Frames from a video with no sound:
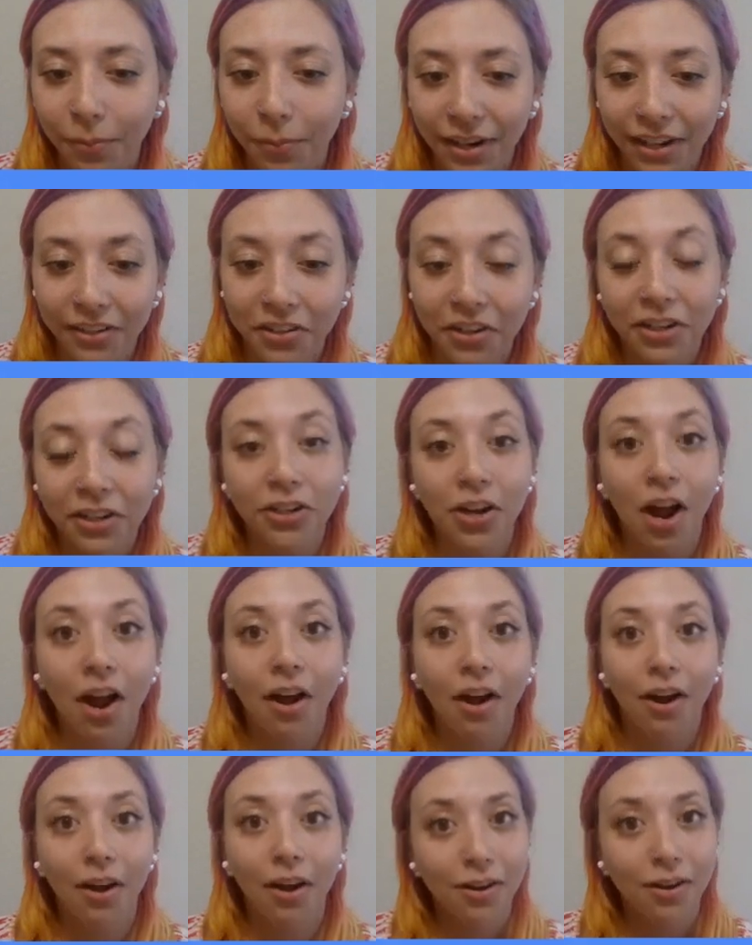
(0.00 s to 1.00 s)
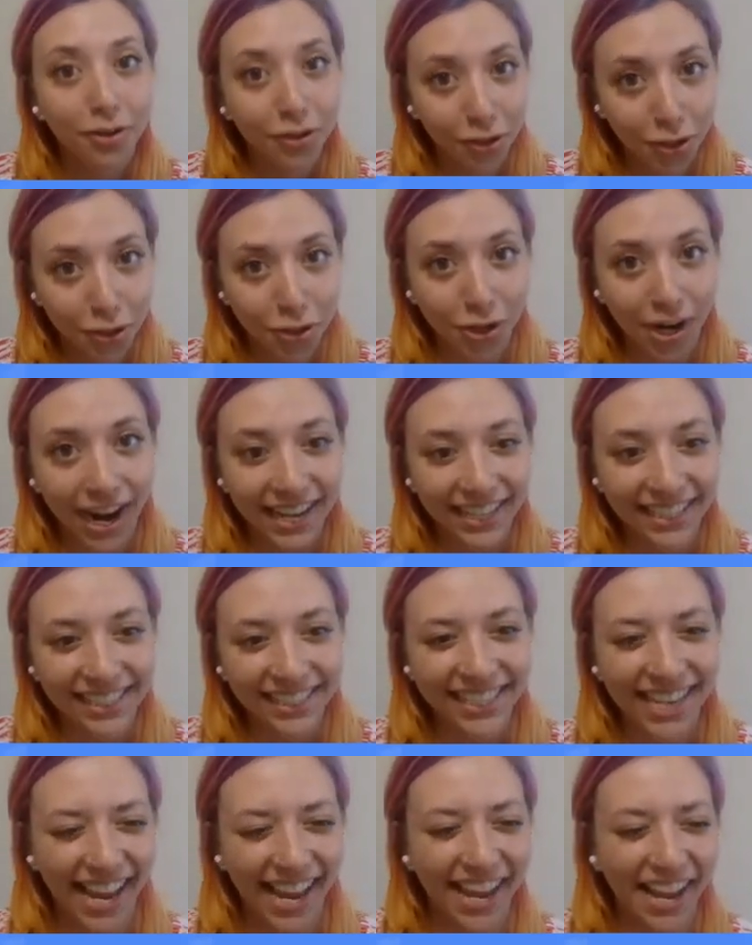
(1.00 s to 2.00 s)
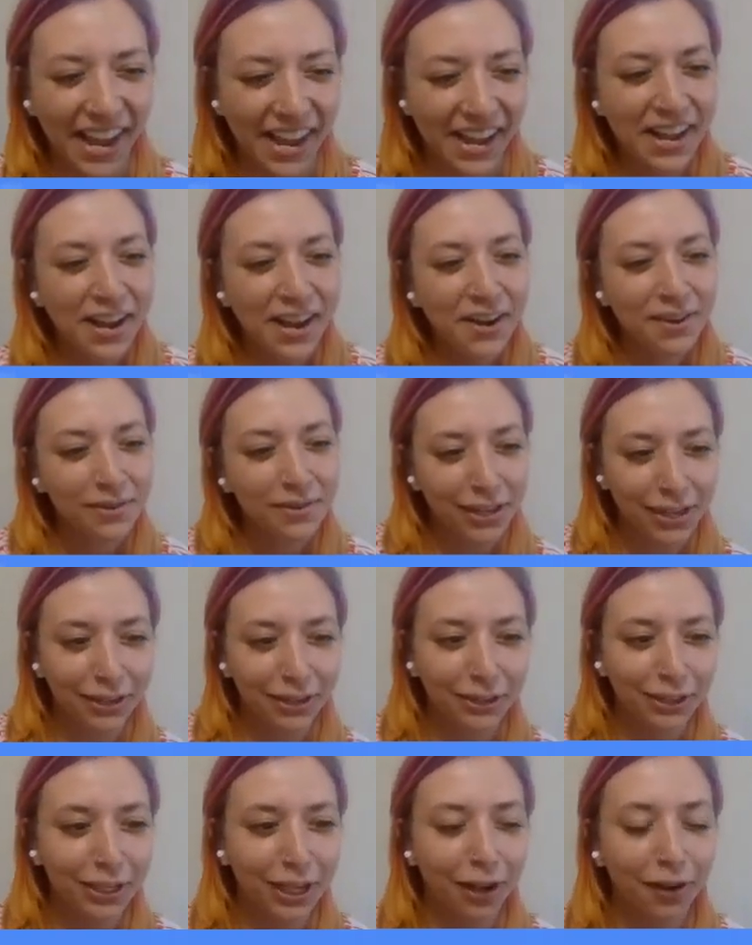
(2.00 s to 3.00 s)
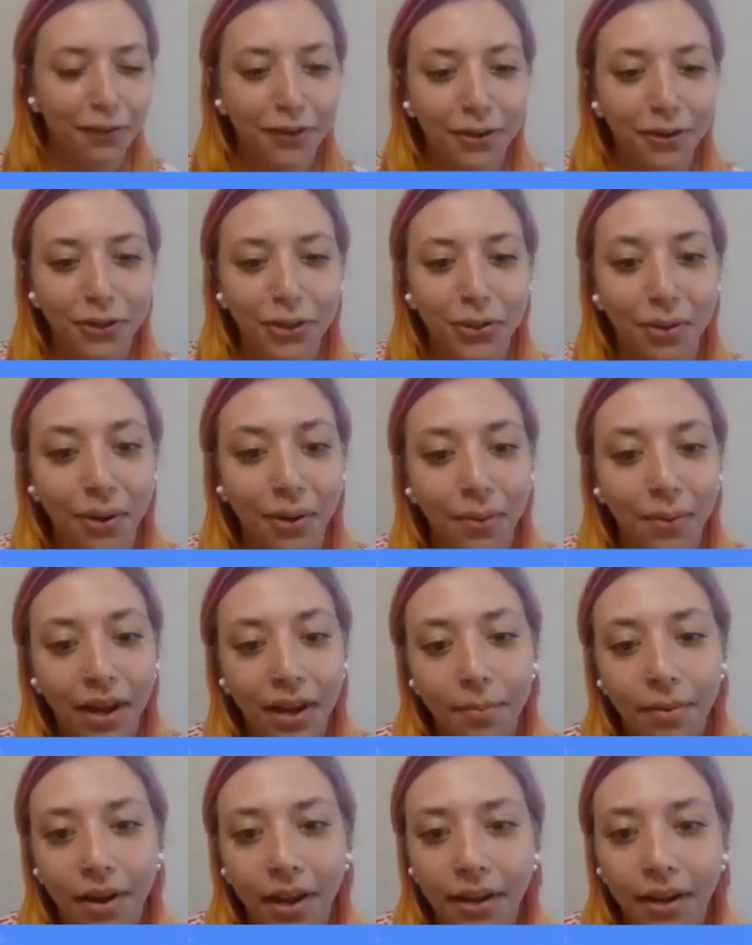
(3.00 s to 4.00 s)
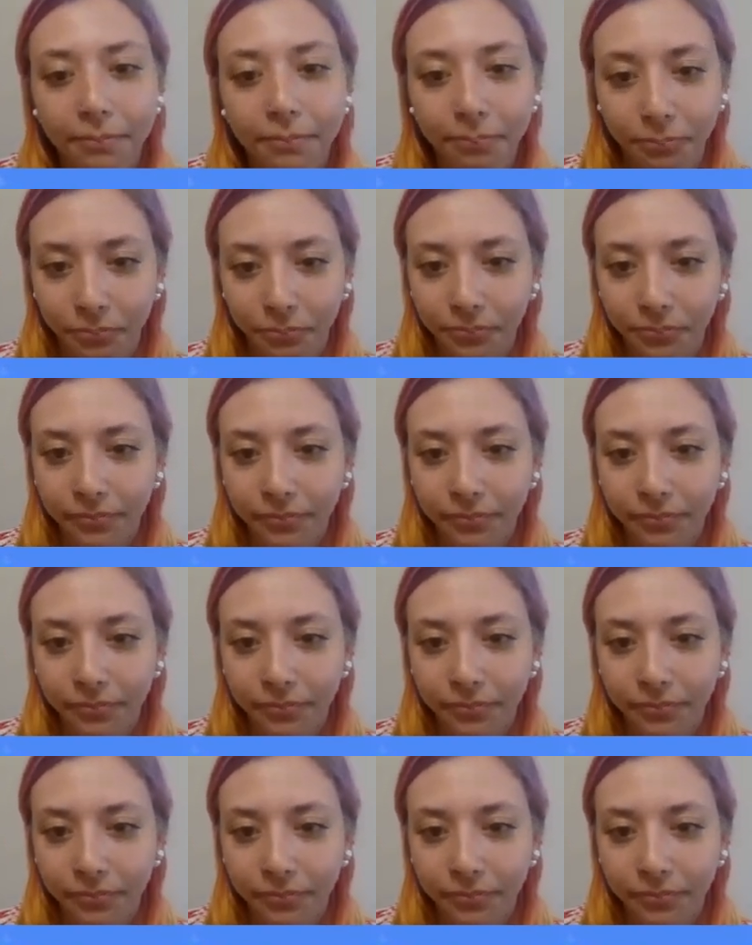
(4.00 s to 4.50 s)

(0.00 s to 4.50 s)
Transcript: Everybody looked stressed when those cell phones went away, but